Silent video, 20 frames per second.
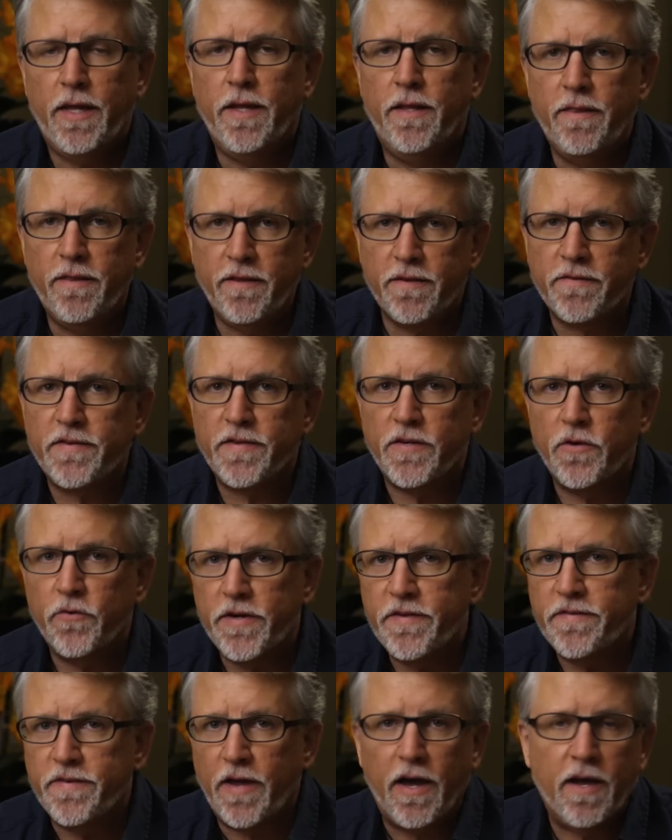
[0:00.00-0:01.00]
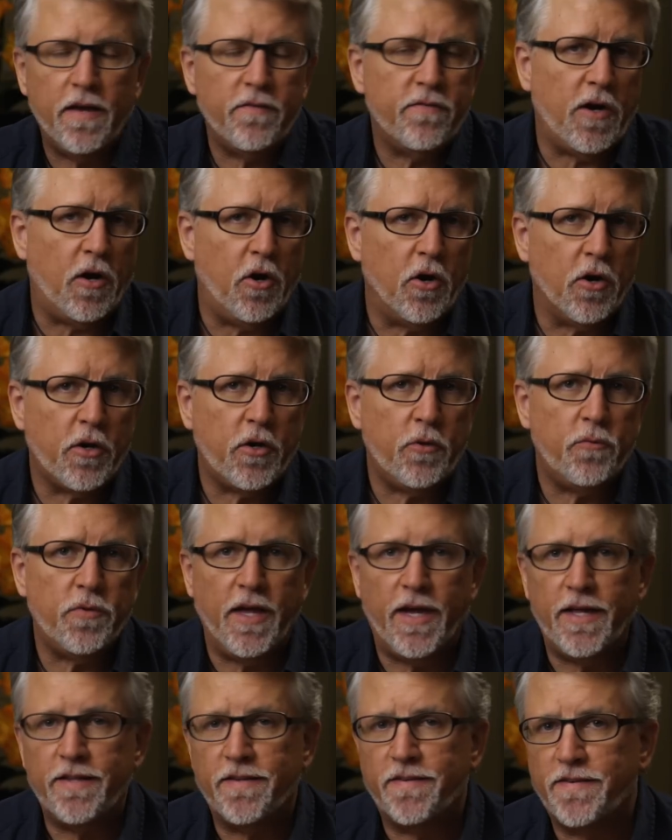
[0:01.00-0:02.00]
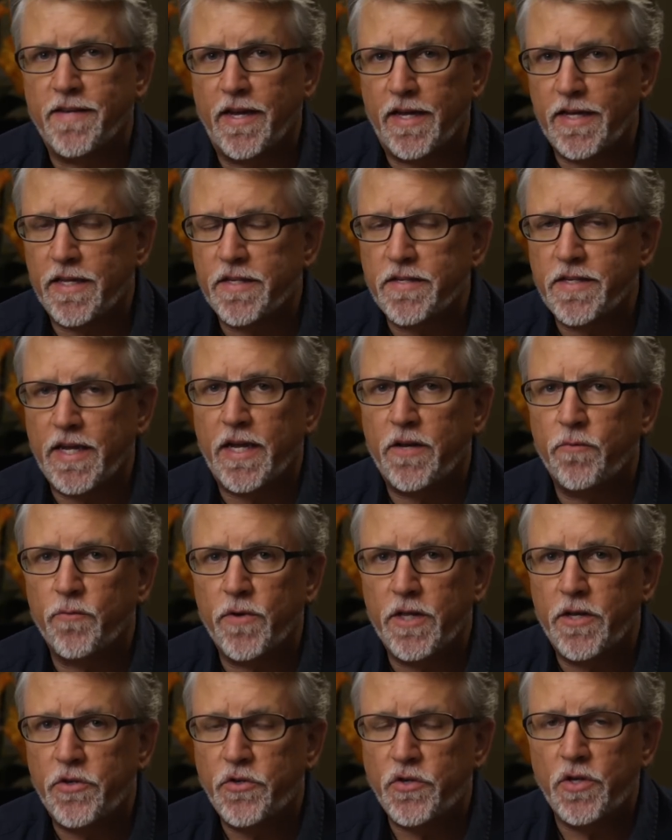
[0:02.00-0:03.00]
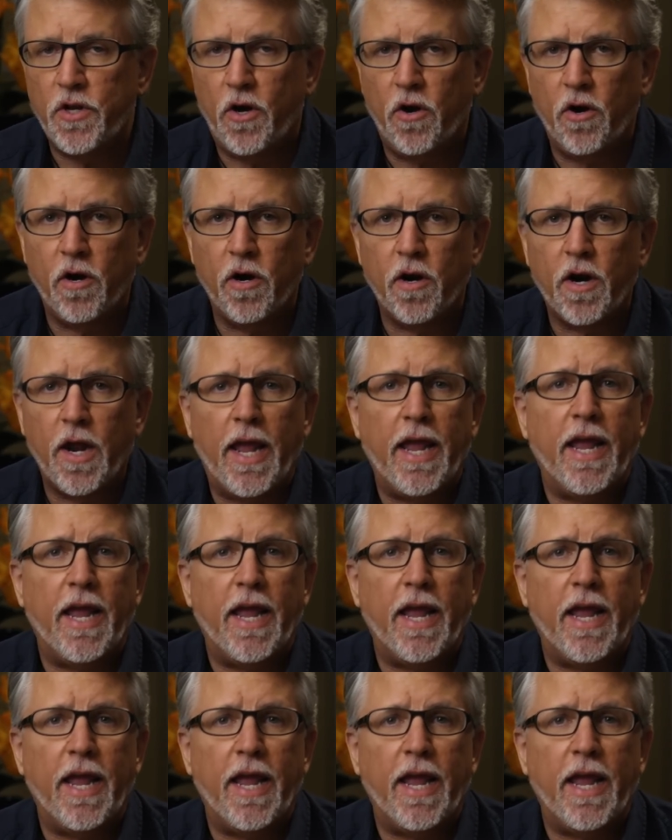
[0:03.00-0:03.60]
In this series, I've argued that science and religion are